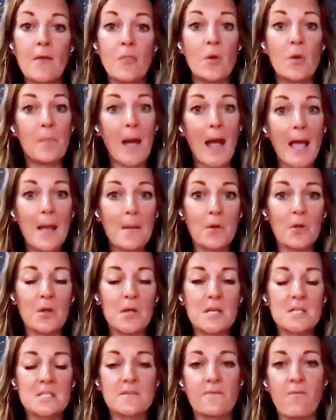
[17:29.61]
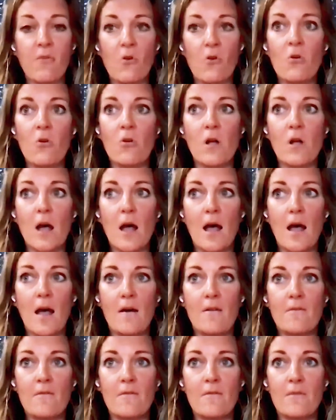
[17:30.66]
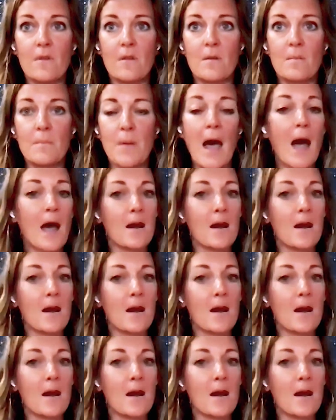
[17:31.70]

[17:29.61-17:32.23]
Yet the Bible is full of